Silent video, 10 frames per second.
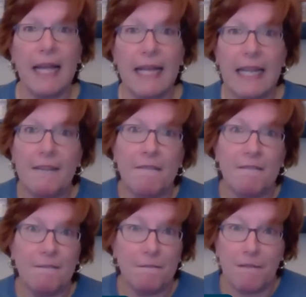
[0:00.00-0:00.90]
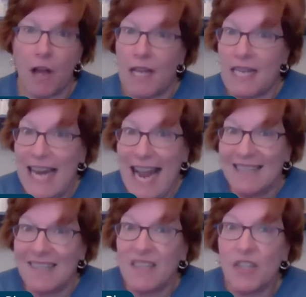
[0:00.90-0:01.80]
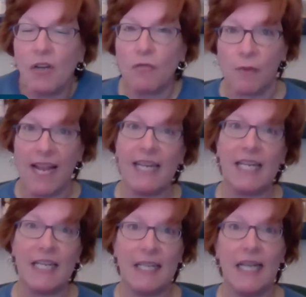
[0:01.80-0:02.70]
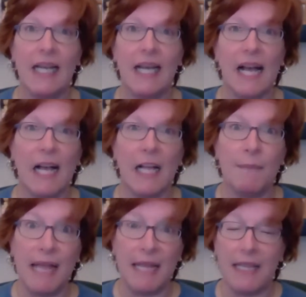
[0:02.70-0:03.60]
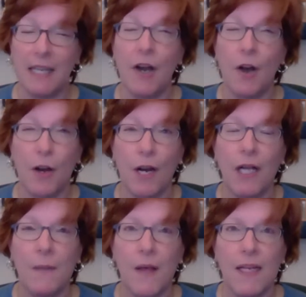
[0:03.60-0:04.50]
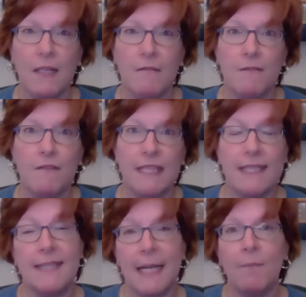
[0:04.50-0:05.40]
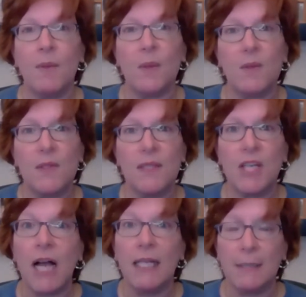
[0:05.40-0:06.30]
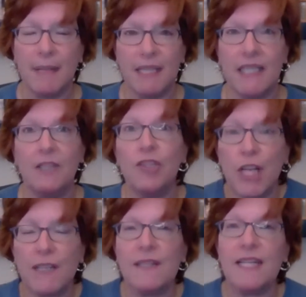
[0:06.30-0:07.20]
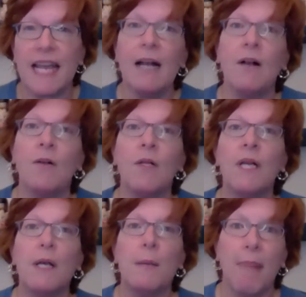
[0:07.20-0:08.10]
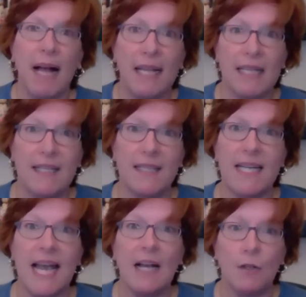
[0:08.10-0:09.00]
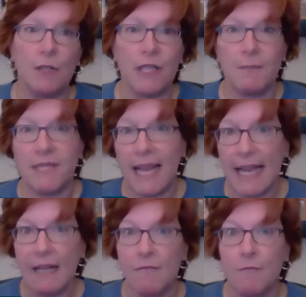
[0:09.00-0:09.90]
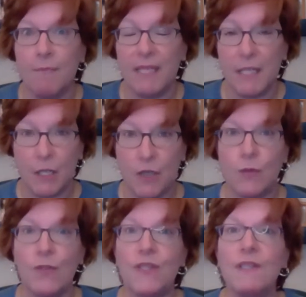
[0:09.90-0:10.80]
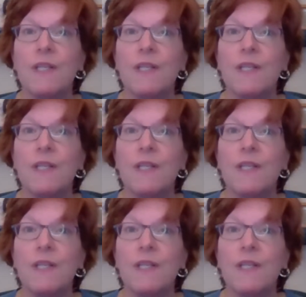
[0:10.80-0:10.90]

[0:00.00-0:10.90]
if it hasn't already. And there are a lot of examples documenting just how biased algorithms have been used